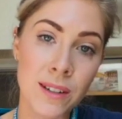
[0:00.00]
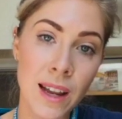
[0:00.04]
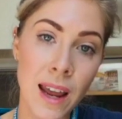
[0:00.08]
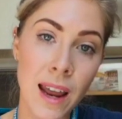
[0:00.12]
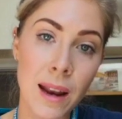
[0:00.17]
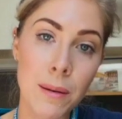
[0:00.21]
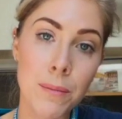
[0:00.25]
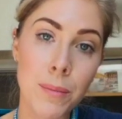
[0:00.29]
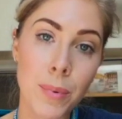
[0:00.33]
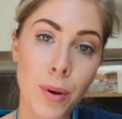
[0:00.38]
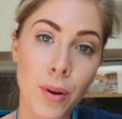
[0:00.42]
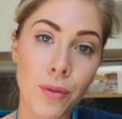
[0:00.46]

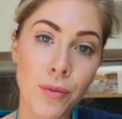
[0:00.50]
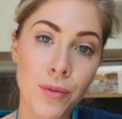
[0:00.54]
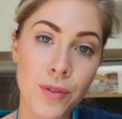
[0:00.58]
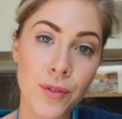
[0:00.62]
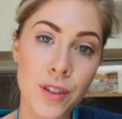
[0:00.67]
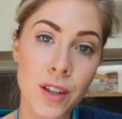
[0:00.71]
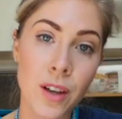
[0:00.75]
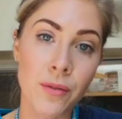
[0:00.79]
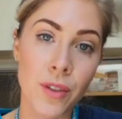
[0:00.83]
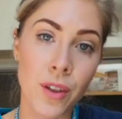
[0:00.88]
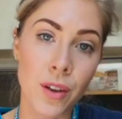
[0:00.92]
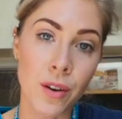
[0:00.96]
10 puffs
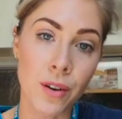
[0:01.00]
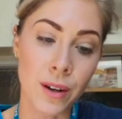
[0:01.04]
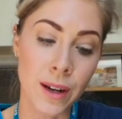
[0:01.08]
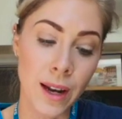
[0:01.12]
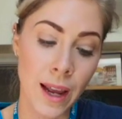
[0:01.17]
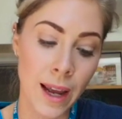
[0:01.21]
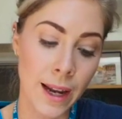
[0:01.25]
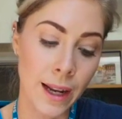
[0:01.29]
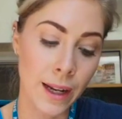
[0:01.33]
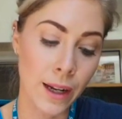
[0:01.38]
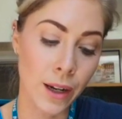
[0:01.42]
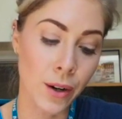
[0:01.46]
of their
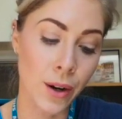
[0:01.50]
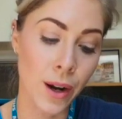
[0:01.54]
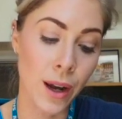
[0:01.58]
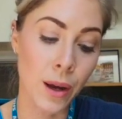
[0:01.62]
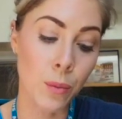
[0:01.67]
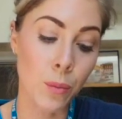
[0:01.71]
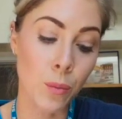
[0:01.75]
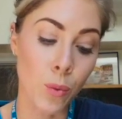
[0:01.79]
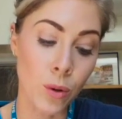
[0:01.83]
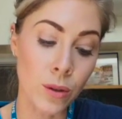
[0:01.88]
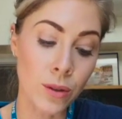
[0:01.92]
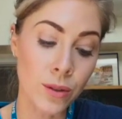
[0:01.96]
inhaler
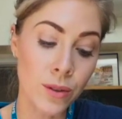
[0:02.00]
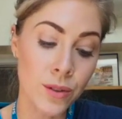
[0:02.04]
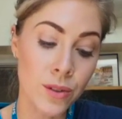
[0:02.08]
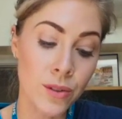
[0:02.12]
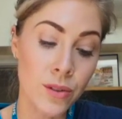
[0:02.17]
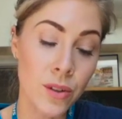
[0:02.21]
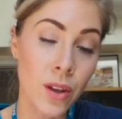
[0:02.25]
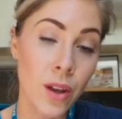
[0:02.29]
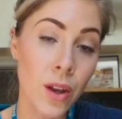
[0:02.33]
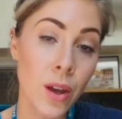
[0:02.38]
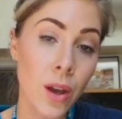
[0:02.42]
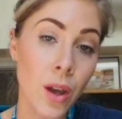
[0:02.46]
at
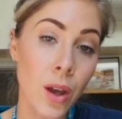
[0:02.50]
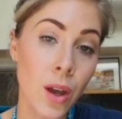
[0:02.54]
once,